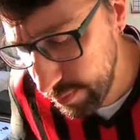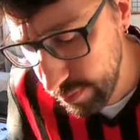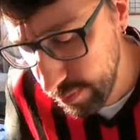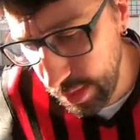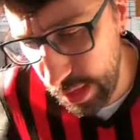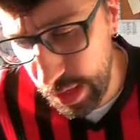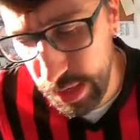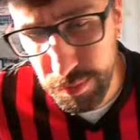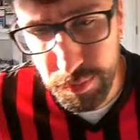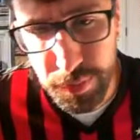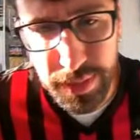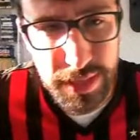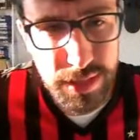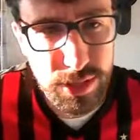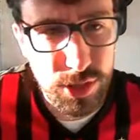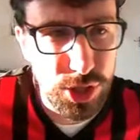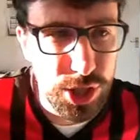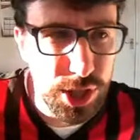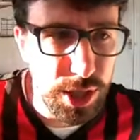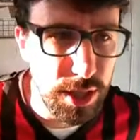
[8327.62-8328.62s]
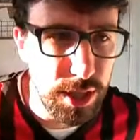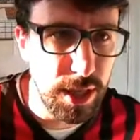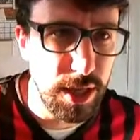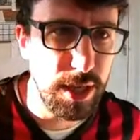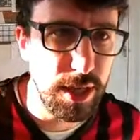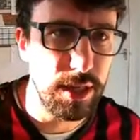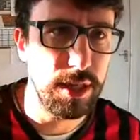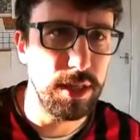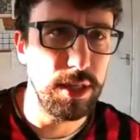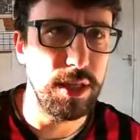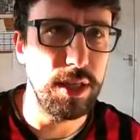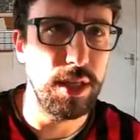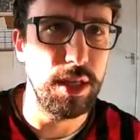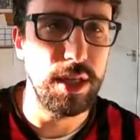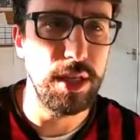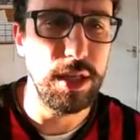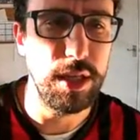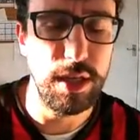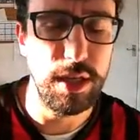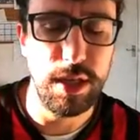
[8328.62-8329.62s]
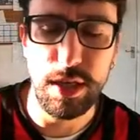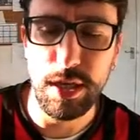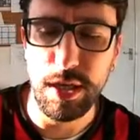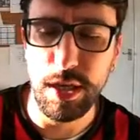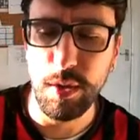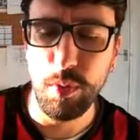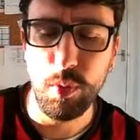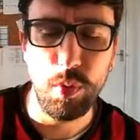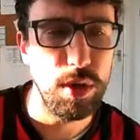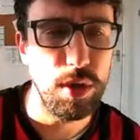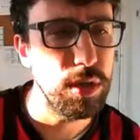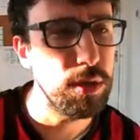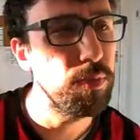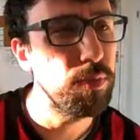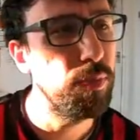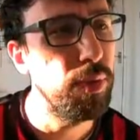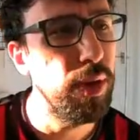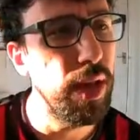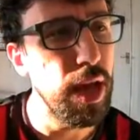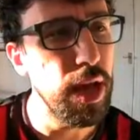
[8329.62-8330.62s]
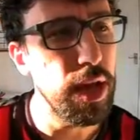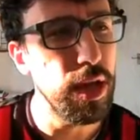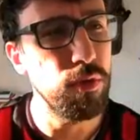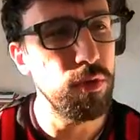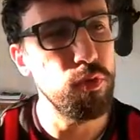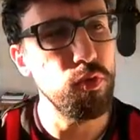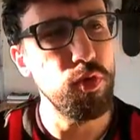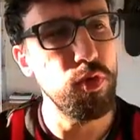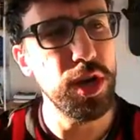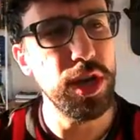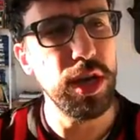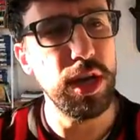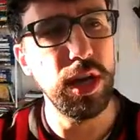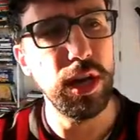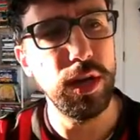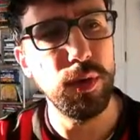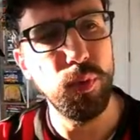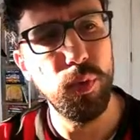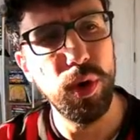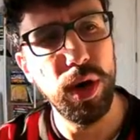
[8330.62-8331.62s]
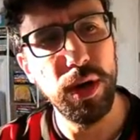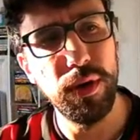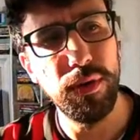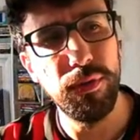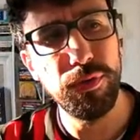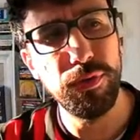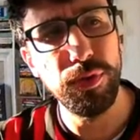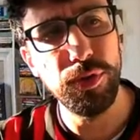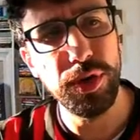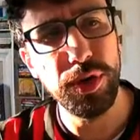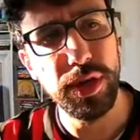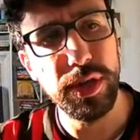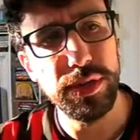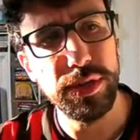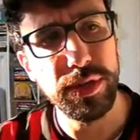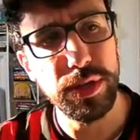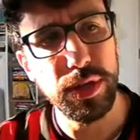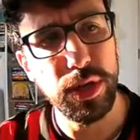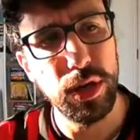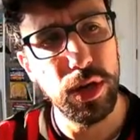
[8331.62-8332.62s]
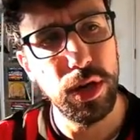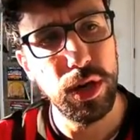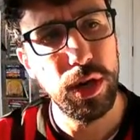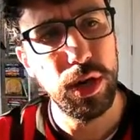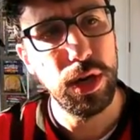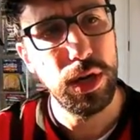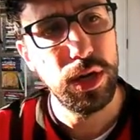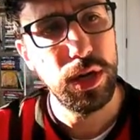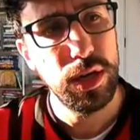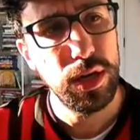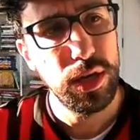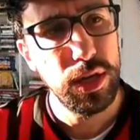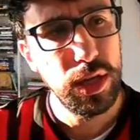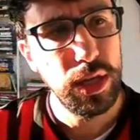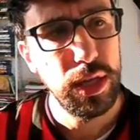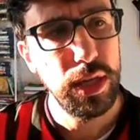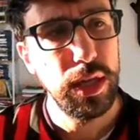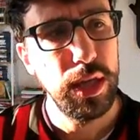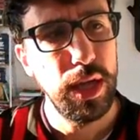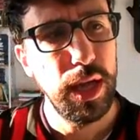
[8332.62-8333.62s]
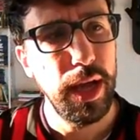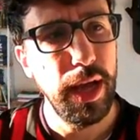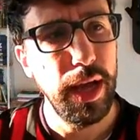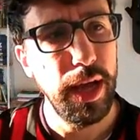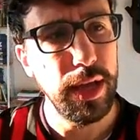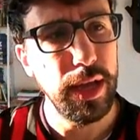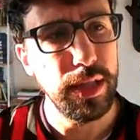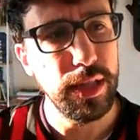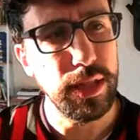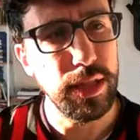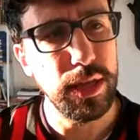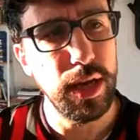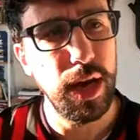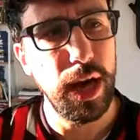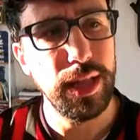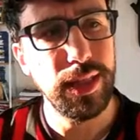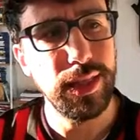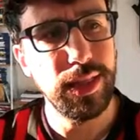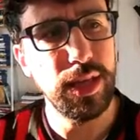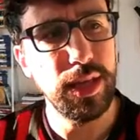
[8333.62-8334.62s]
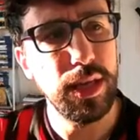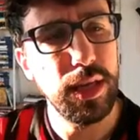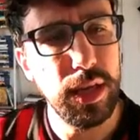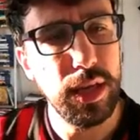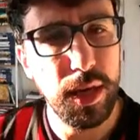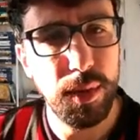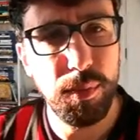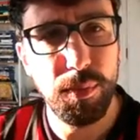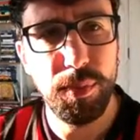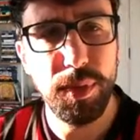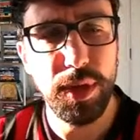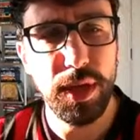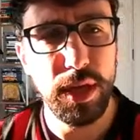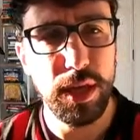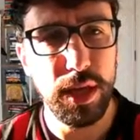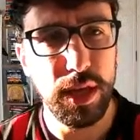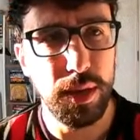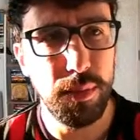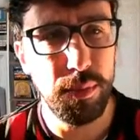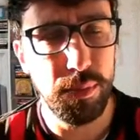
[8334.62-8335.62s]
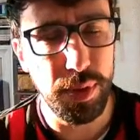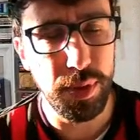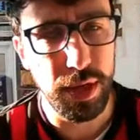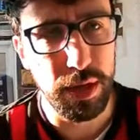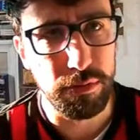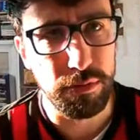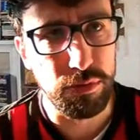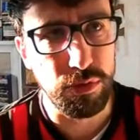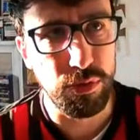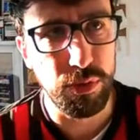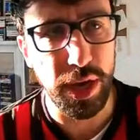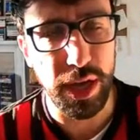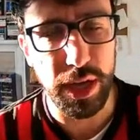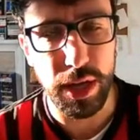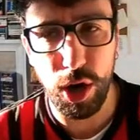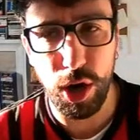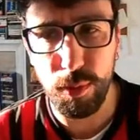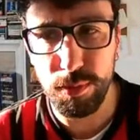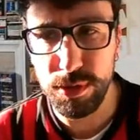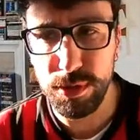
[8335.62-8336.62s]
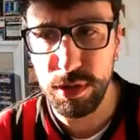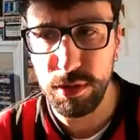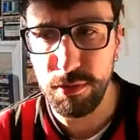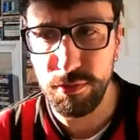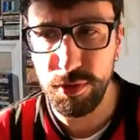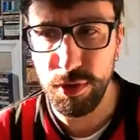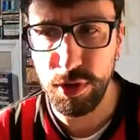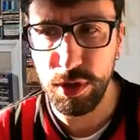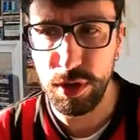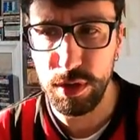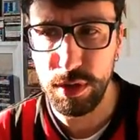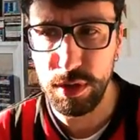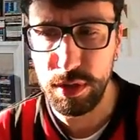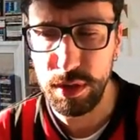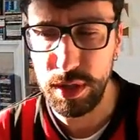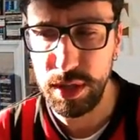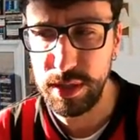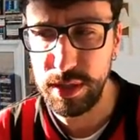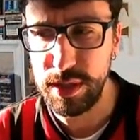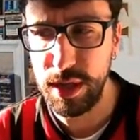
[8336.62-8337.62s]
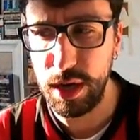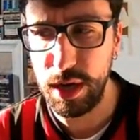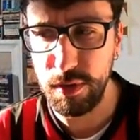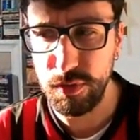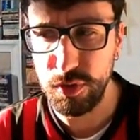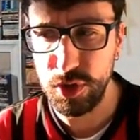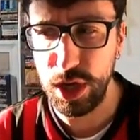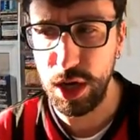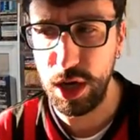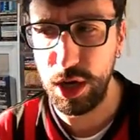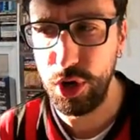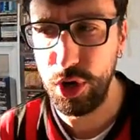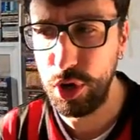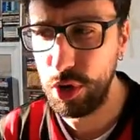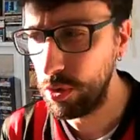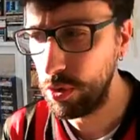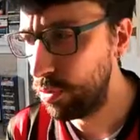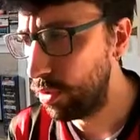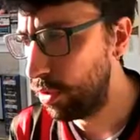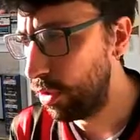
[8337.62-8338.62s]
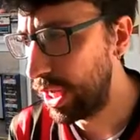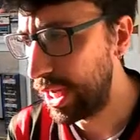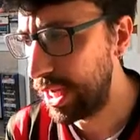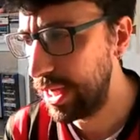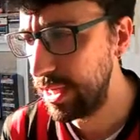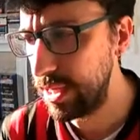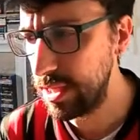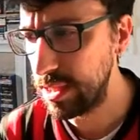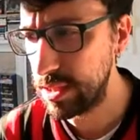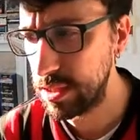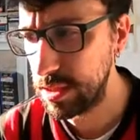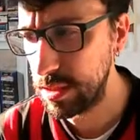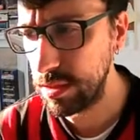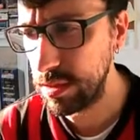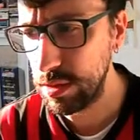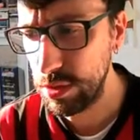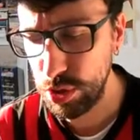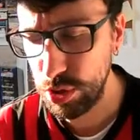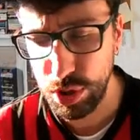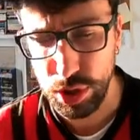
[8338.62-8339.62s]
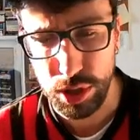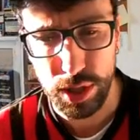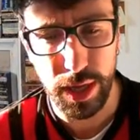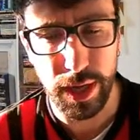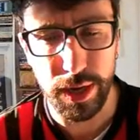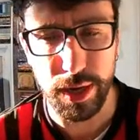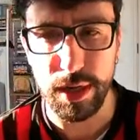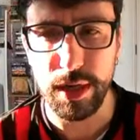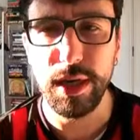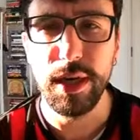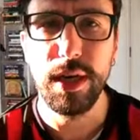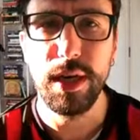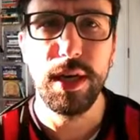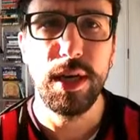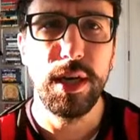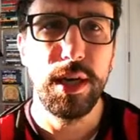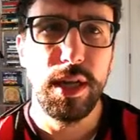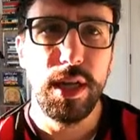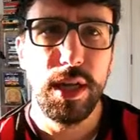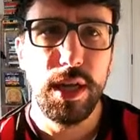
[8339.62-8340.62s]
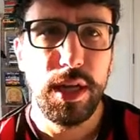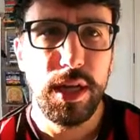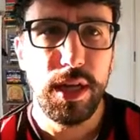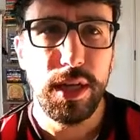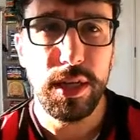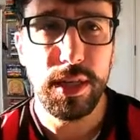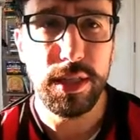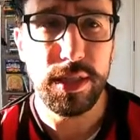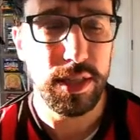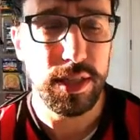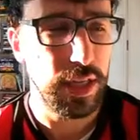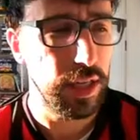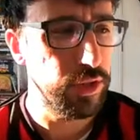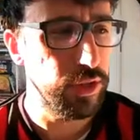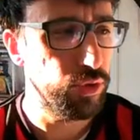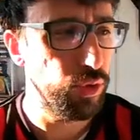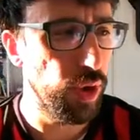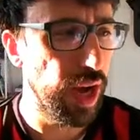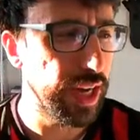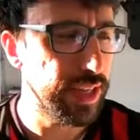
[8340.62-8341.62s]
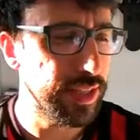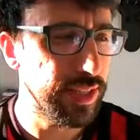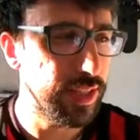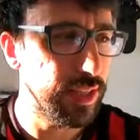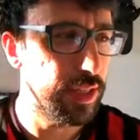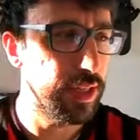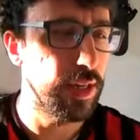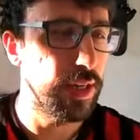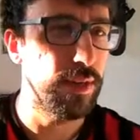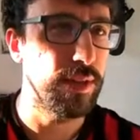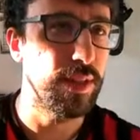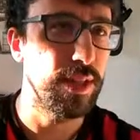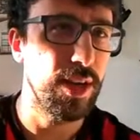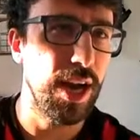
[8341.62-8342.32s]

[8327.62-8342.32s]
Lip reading: at PSG that he was playing really well a few years ago. And I think he can be a great option for, instead of Çalhanoğlu, or at least together, is Draxler.